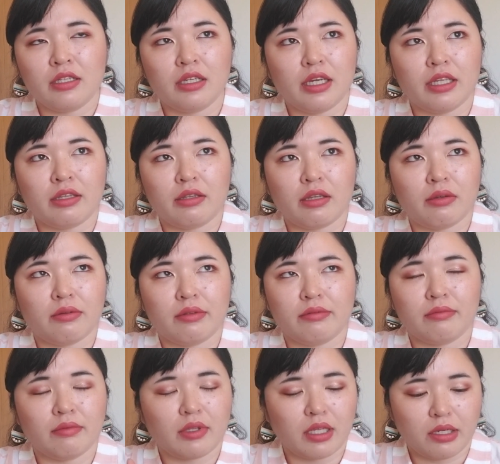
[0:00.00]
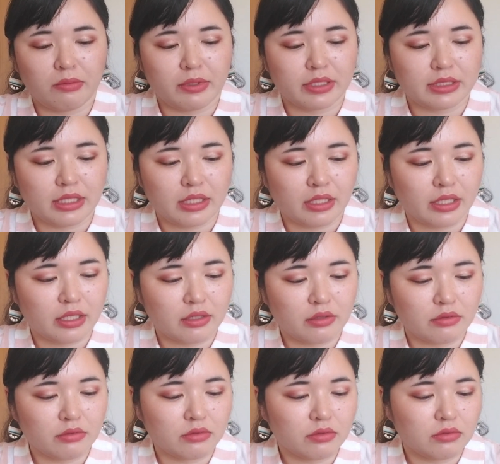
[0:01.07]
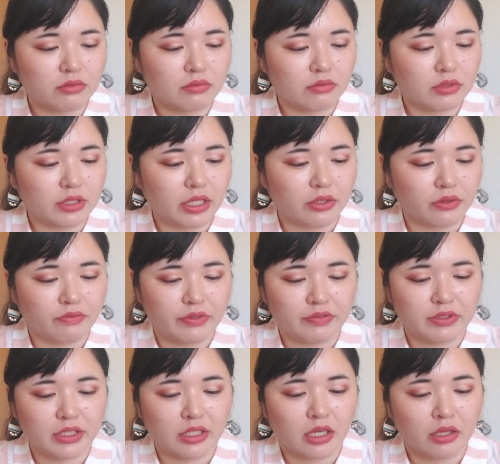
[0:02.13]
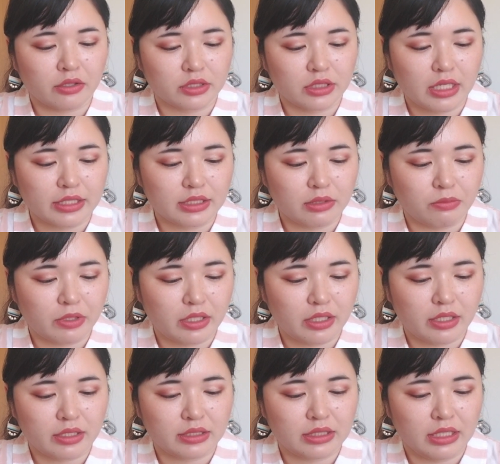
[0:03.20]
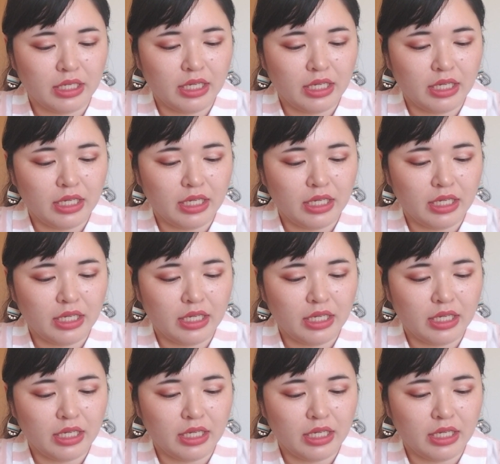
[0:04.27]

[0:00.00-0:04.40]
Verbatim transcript: I want to say like $10 or $15 less than what it is.